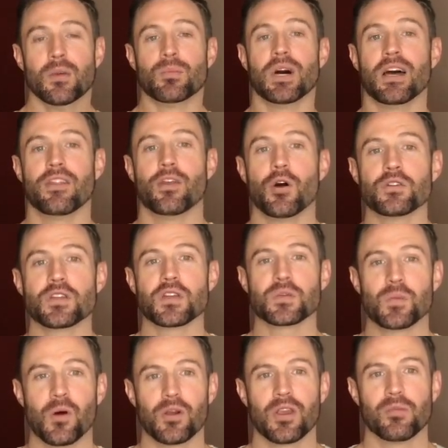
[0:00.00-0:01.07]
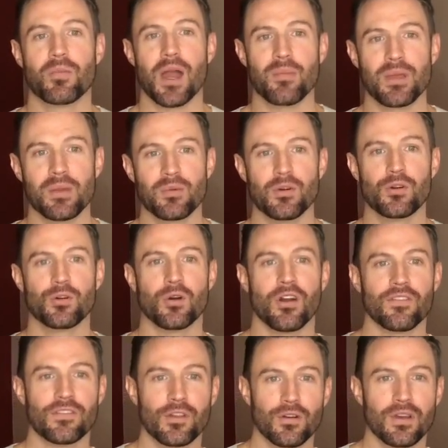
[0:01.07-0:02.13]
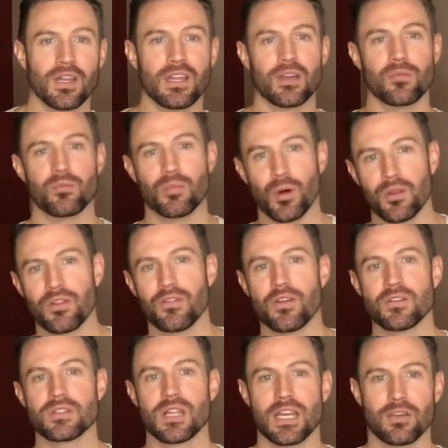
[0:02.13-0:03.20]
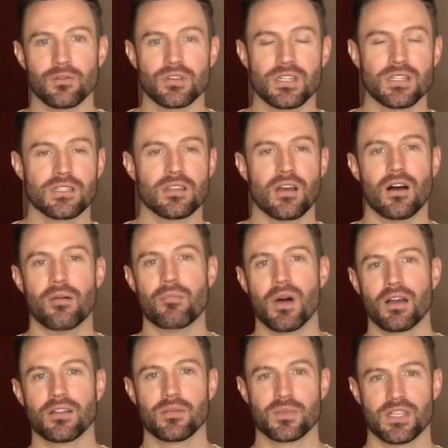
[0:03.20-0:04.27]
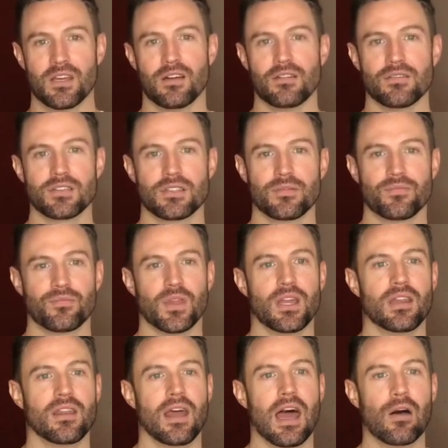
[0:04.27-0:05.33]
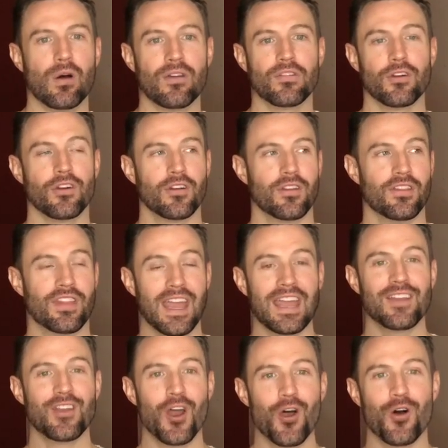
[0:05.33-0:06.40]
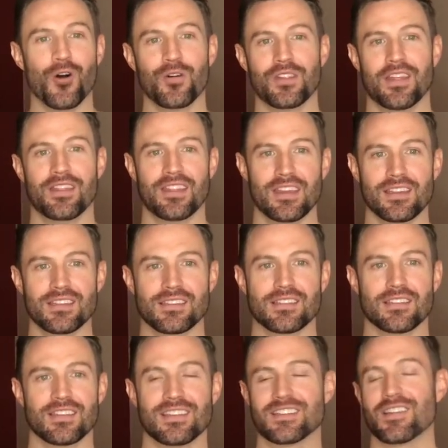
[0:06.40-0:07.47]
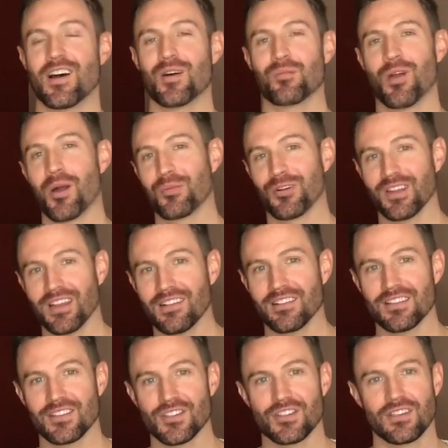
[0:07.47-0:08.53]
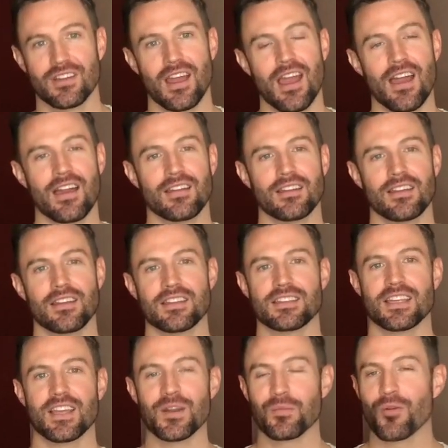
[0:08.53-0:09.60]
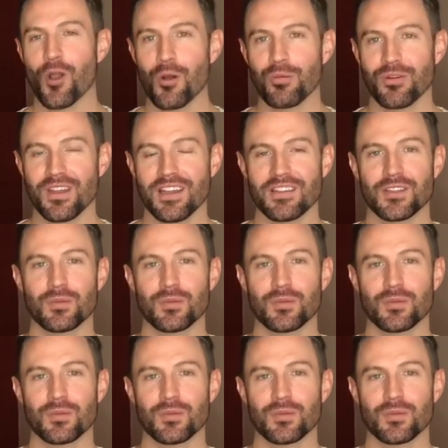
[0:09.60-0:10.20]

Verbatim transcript: But those are spoken by people who are fluent in both of those languages among themselves. And however, they know that this is not proper English, and it is inappropriate